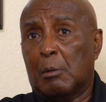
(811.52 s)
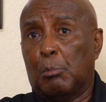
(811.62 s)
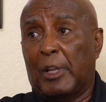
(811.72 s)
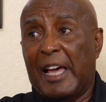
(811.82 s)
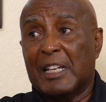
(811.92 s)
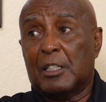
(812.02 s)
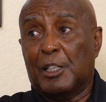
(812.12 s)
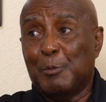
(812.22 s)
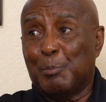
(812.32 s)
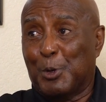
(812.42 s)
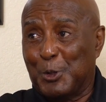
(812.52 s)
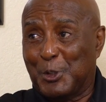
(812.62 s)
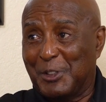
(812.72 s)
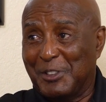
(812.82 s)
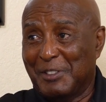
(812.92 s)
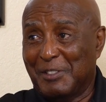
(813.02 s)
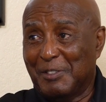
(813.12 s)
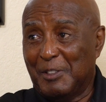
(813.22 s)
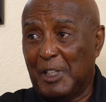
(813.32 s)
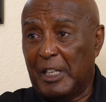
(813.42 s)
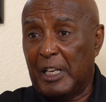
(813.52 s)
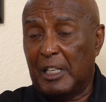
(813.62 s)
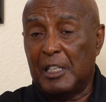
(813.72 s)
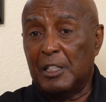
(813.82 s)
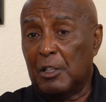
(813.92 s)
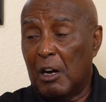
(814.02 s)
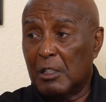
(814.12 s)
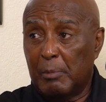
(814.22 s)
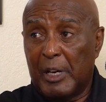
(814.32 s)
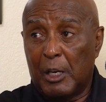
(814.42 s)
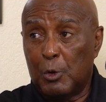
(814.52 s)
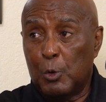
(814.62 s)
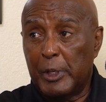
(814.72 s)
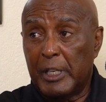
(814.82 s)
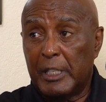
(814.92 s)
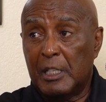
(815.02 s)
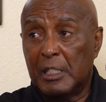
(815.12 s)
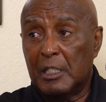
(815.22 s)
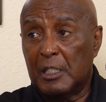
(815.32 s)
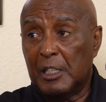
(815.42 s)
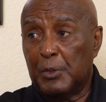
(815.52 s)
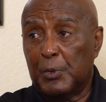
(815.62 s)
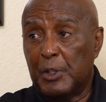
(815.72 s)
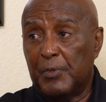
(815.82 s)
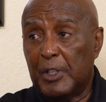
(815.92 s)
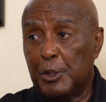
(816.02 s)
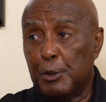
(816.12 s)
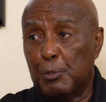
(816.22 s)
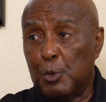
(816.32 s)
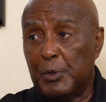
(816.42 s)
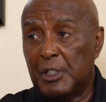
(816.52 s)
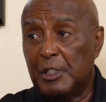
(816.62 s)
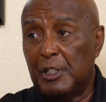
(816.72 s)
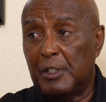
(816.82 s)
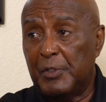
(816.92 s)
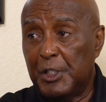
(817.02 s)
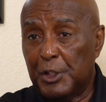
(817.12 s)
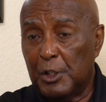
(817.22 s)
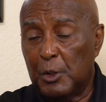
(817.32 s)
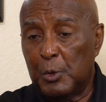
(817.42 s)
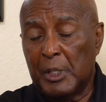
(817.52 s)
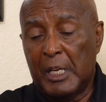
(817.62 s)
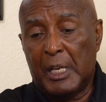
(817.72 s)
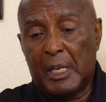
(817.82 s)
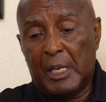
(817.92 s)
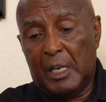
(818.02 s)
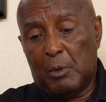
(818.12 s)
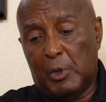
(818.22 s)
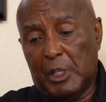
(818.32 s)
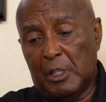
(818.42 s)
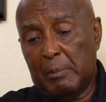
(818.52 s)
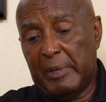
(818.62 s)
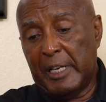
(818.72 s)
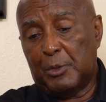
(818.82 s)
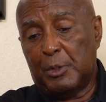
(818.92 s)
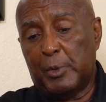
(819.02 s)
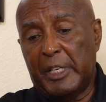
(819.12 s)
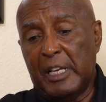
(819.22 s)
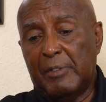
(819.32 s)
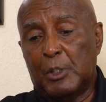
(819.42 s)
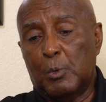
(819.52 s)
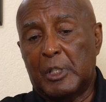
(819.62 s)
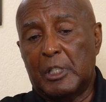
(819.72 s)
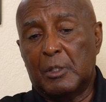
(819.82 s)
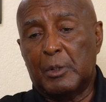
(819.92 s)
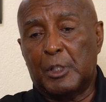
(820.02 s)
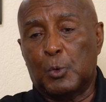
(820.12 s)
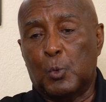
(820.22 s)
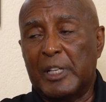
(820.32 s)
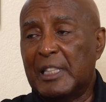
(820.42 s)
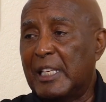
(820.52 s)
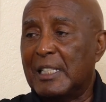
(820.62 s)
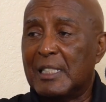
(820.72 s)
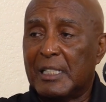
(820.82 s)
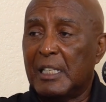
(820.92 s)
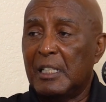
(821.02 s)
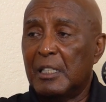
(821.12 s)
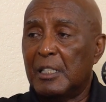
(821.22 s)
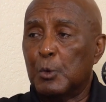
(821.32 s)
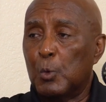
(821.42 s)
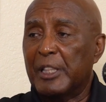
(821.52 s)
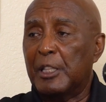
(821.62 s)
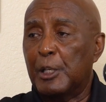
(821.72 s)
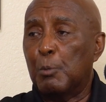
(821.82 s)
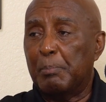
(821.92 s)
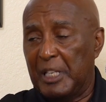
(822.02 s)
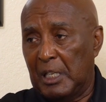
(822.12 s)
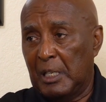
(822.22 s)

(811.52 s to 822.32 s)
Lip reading: Black stunt person. And he talked about who he had done stunts for in various movies and TV shows. And one of the mantras we have in the 100 is what they see is what they'll be.